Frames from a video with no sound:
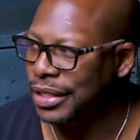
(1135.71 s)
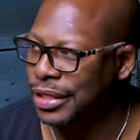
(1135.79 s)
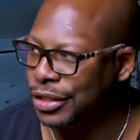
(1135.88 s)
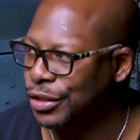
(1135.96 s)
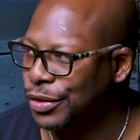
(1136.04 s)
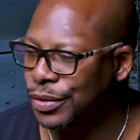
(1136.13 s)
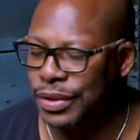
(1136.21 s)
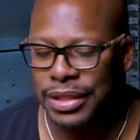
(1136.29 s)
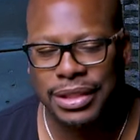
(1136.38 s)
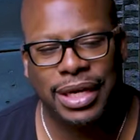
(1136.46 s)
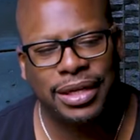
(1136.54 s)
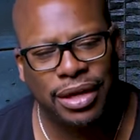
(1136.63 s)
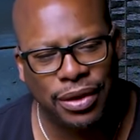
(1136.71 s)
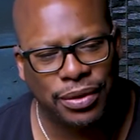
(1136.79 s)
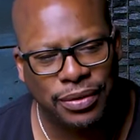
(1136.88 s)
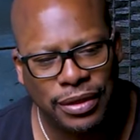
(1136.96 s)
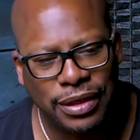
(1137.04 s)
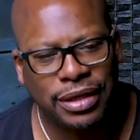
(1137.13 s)
the two, to say,
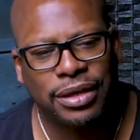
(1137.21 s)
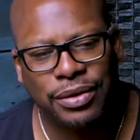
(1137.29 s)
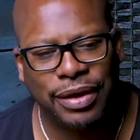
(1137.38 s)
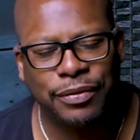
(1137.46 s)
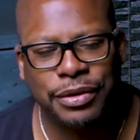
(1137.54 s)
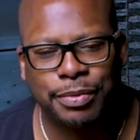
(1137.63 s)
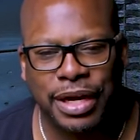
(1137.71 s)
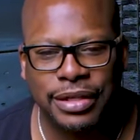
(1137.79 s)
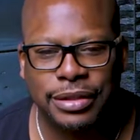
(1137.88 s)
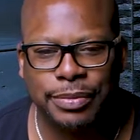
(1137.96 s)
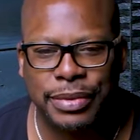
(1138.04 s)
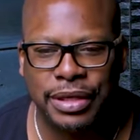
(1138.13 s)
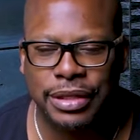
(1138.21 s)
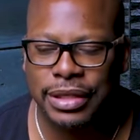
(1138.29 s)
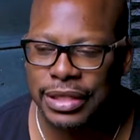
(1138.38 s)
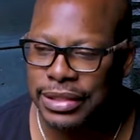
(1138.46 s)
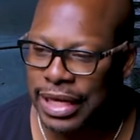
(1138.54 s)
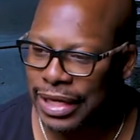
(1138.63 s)
no, you have
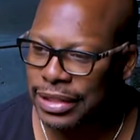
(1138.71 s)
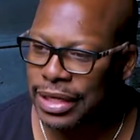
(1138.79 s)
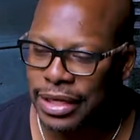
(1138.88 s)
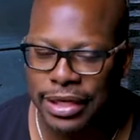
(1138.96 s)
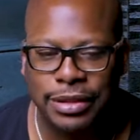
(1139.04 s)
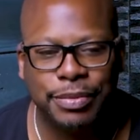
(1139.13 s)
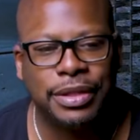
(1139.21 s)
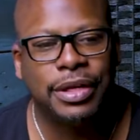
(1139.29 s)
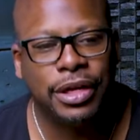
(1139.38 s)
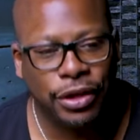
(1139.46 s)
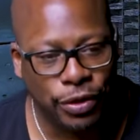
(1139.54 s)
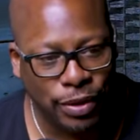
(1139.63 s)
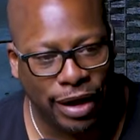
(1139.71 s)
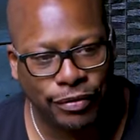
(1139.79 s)
responsibilities as a husband. You have